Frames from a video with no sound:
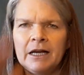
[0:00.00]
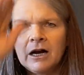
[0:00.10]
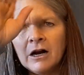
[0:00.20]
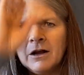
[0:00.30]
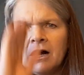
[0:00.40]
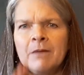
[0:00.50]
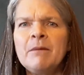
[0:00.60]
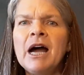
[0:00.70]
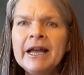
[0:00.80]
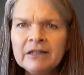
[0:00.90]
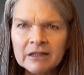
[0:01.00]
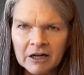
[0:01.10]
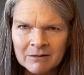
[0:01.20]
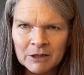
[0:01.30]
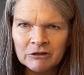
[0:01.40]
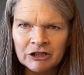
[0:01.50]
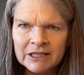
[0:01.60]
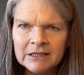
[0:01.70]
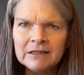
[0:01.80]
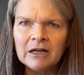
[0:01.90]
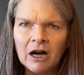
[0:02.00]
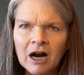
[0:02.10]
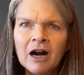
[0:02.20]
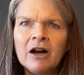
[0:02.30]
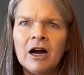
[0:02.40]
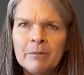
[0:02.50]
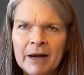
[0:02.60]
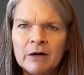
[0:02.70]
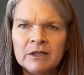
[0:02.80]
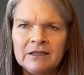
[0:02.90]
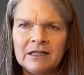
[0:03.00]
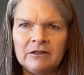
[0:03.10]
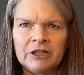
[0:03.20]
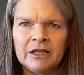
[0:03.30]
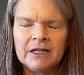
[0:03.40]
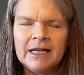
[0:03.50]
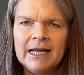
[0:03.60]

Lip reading: Our mind and our emotions are our power center.